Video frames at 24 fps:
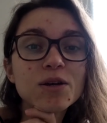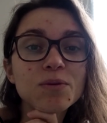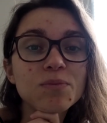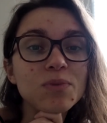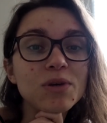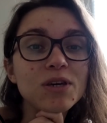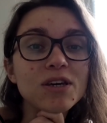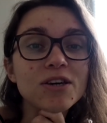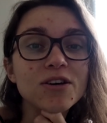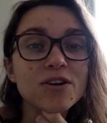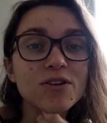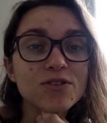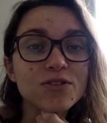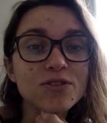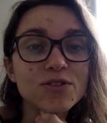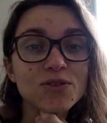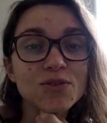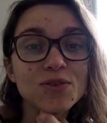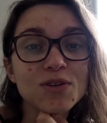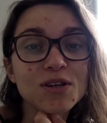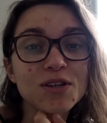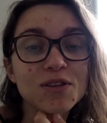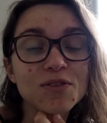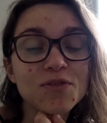because you
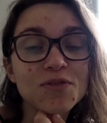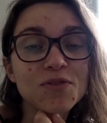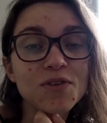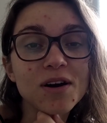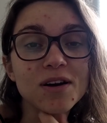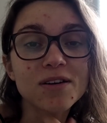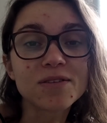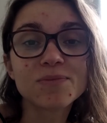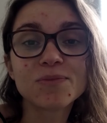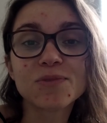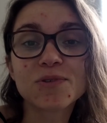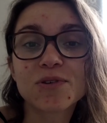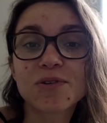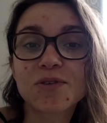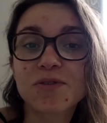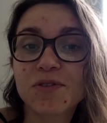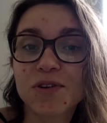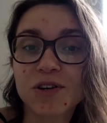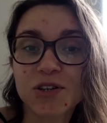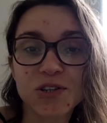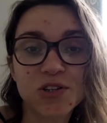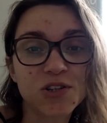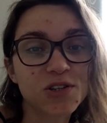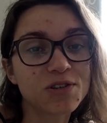can find more
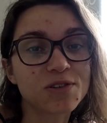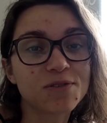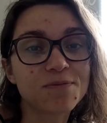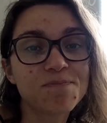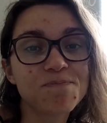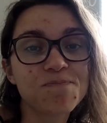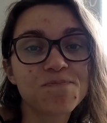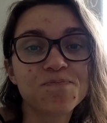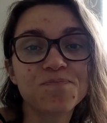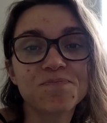fashion